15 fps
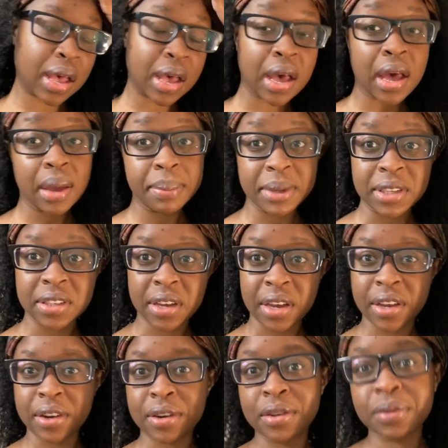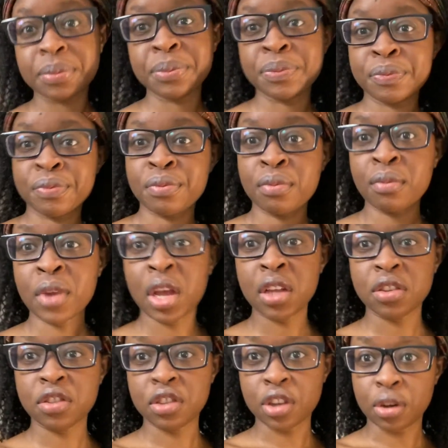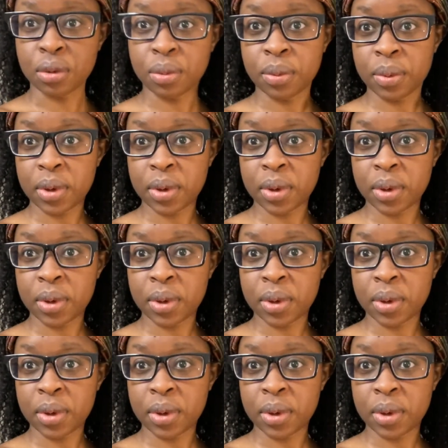I be tired. So